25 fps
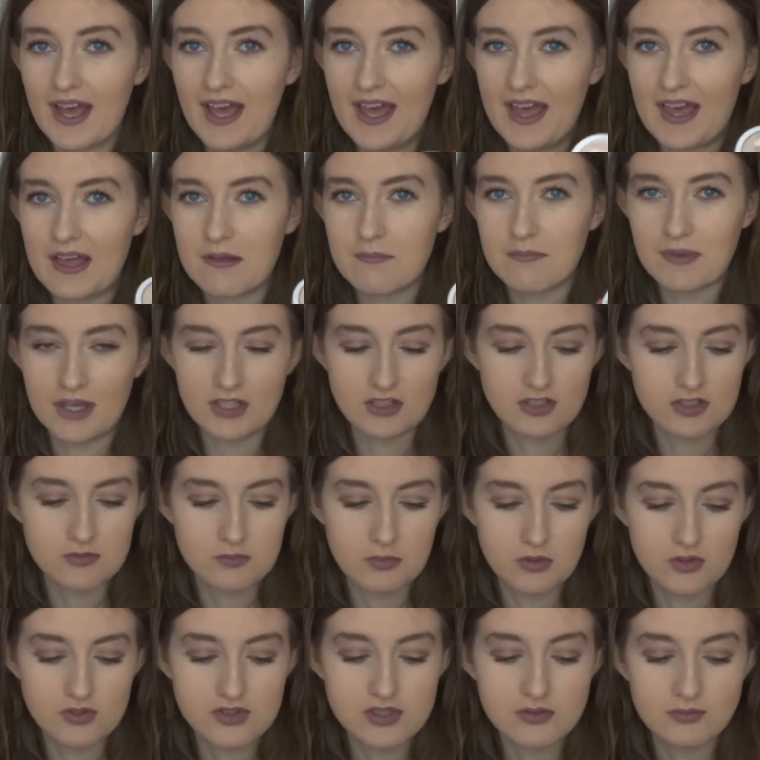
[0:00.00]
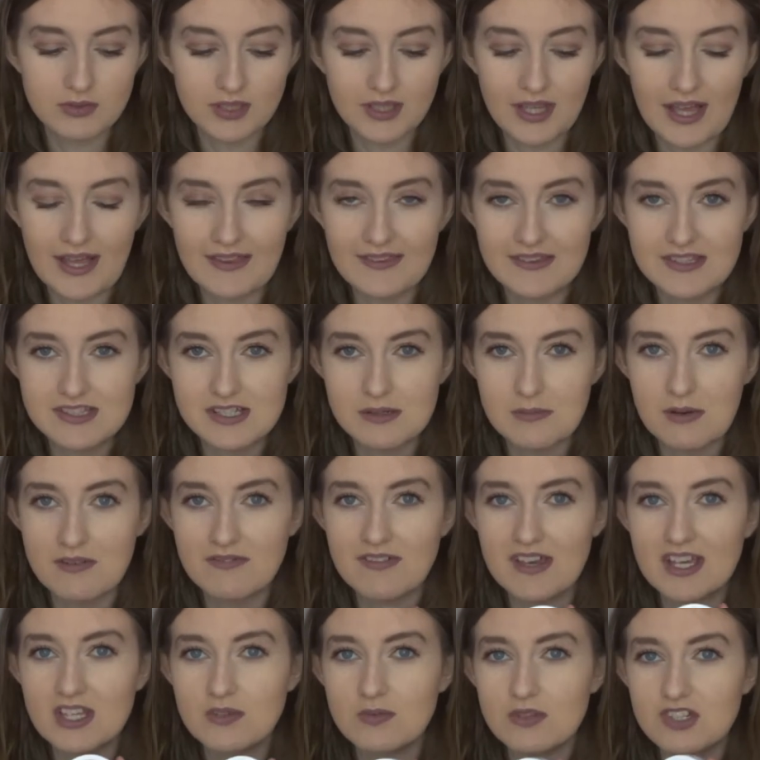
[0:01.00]
I just put something like this on my
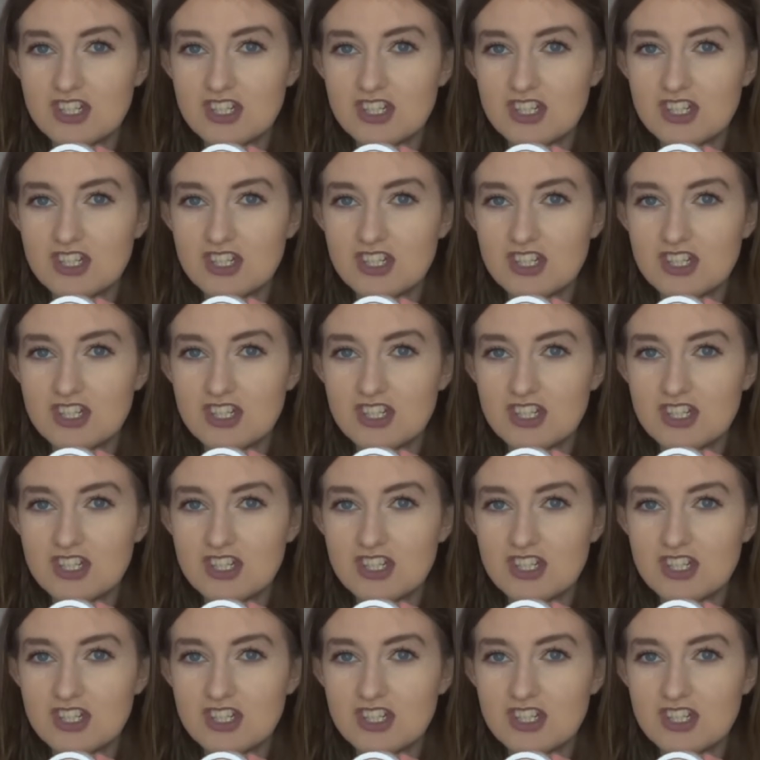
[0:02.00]
face,